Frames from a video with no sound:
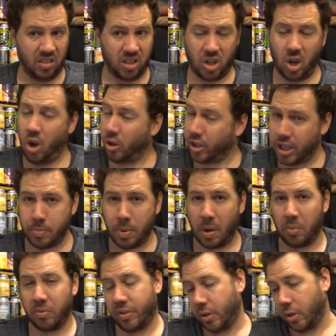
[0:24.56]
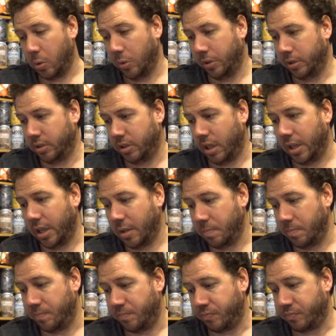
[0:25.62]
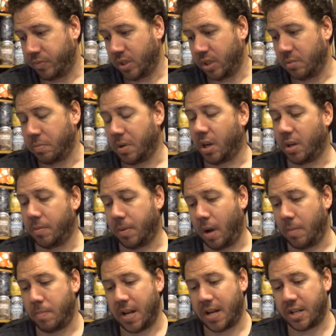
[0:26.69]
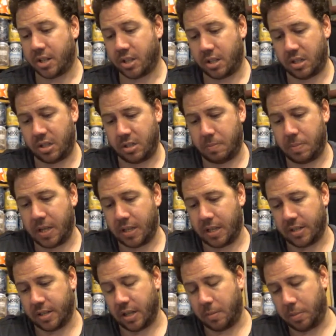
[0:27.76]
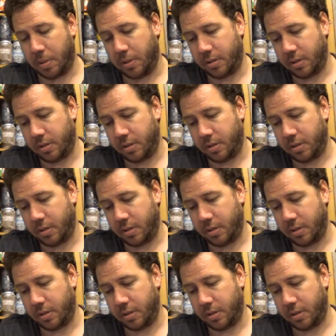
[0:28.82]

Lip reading: can't keep up with it all. But I've managed to pick this up